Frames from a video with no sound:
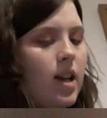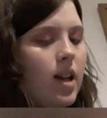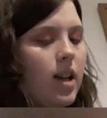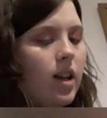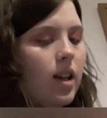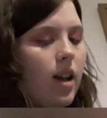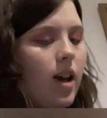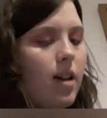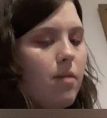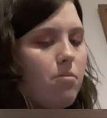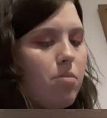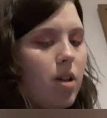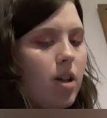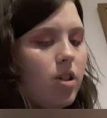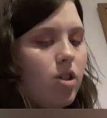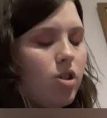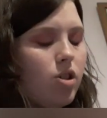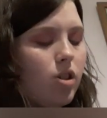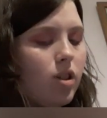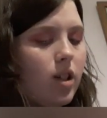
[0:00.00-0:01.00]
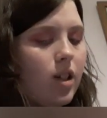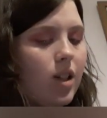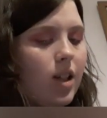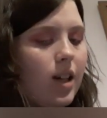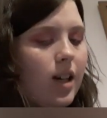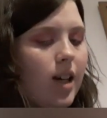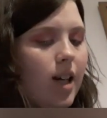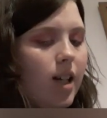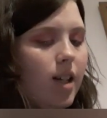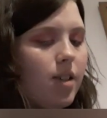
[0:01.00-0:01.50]
Like Blood Sugar, the
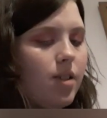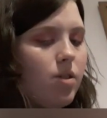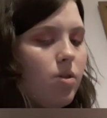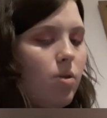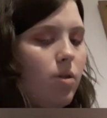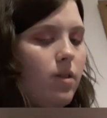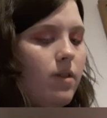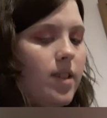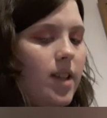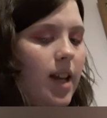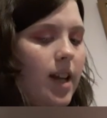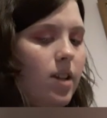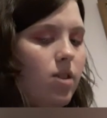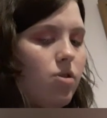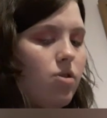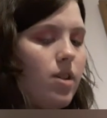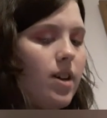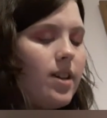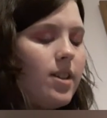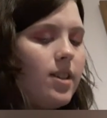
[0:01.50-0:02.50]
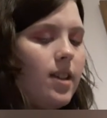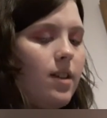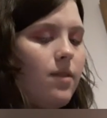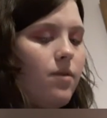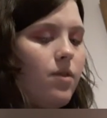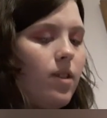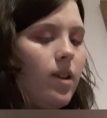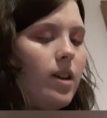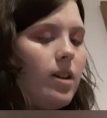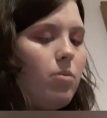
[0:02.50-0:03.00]
colour story was interesting,
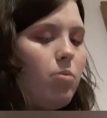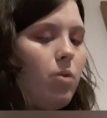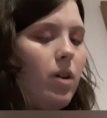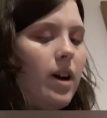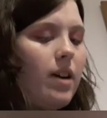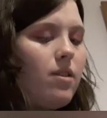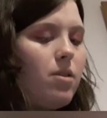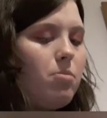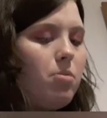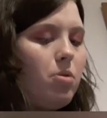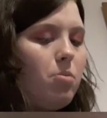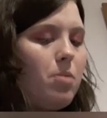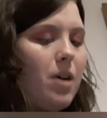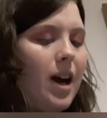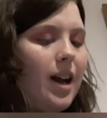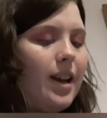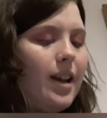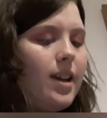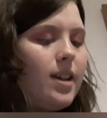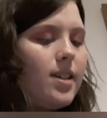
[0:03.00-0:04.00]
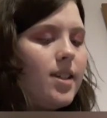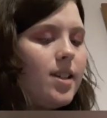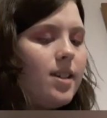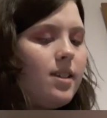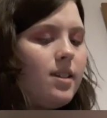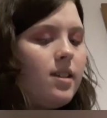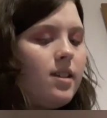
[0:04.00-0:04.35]
very wearable palette.